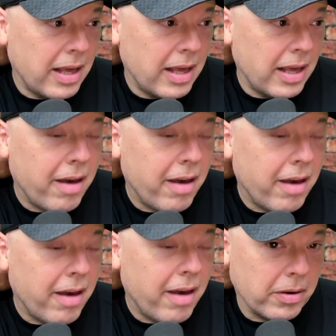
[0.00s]

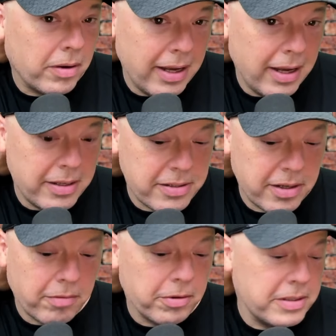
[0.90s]
after I
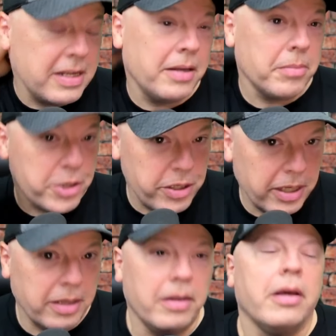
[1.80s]
discovered Tin
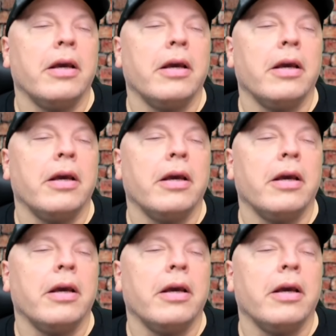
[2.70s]
Machine,